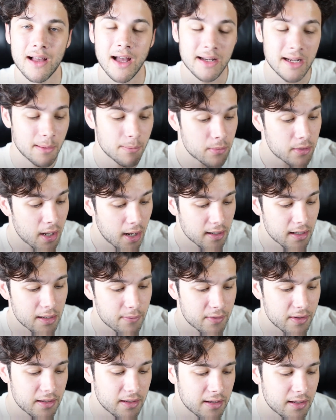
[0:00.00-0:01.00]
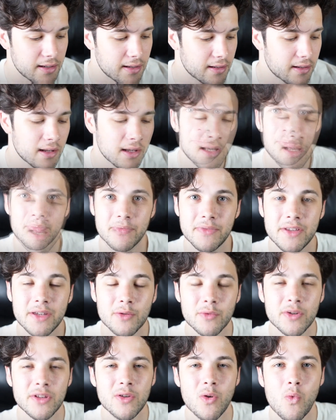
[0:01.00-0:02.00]
And I'm not even kidding, the
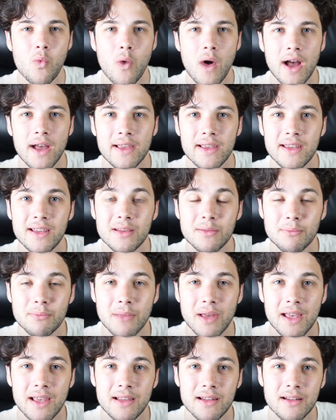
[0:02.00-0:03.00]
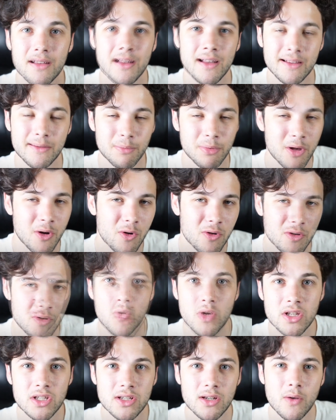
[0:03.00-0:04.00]
reason why it may explode,
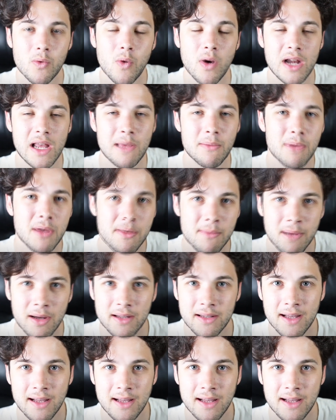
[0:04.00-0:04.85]
which what I mean by